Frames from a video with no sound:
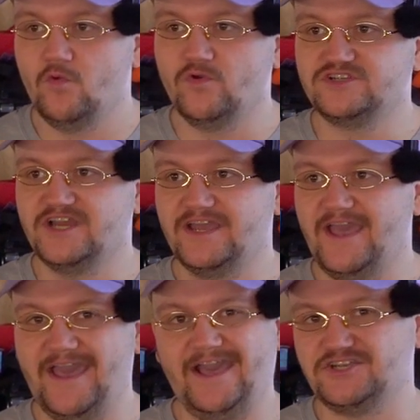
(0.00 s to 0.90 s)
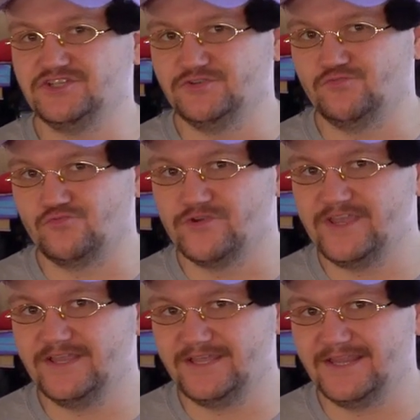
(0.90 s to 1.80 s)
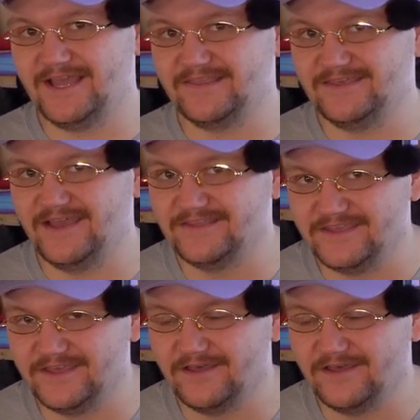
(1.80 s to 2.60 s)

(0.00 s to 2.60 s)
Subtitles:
which I actually really like the idea